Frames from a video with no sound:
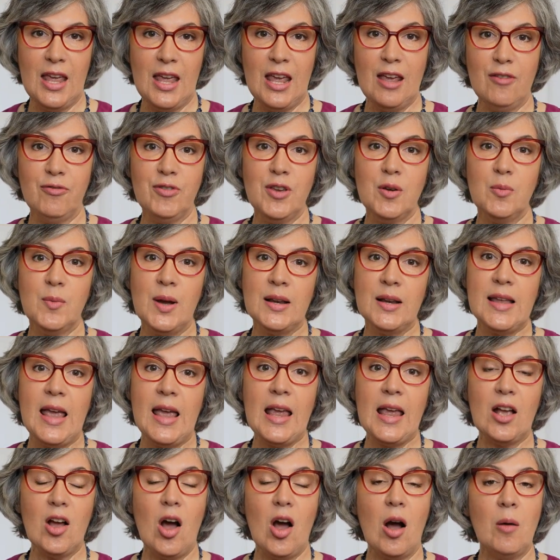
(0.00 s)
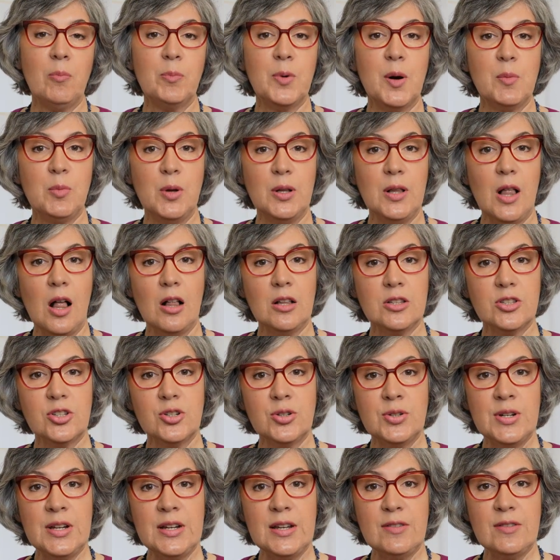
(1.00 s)
If you want a comparable
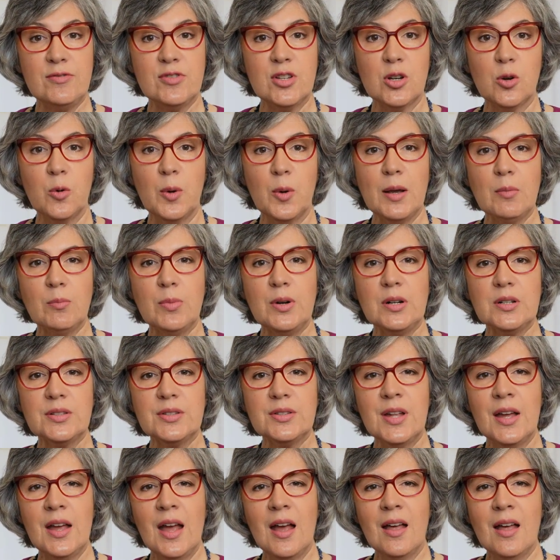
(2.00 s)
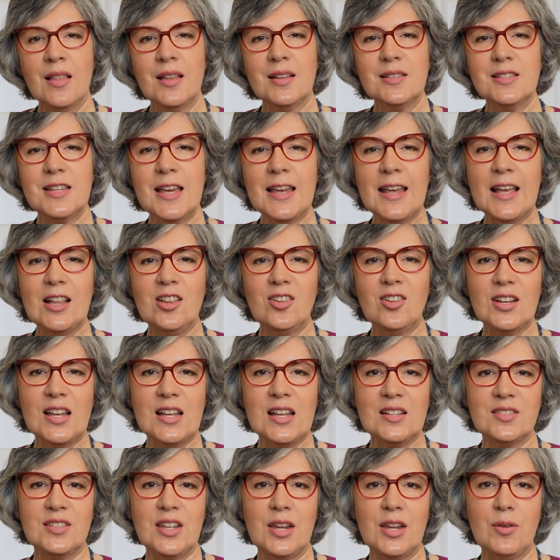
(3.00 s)
alternative to QuickBooks, then take a look
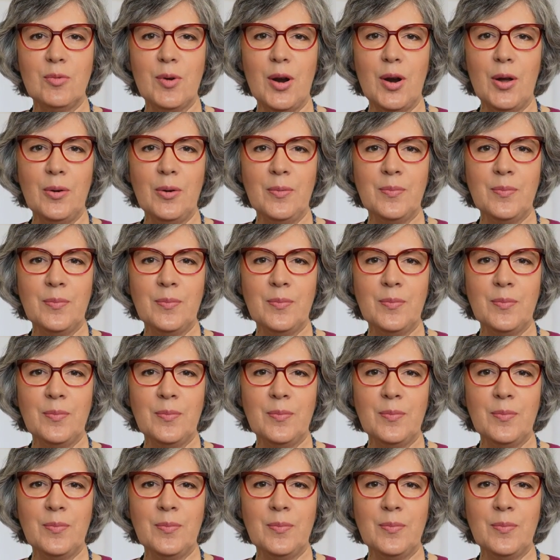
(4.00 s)
at Xero.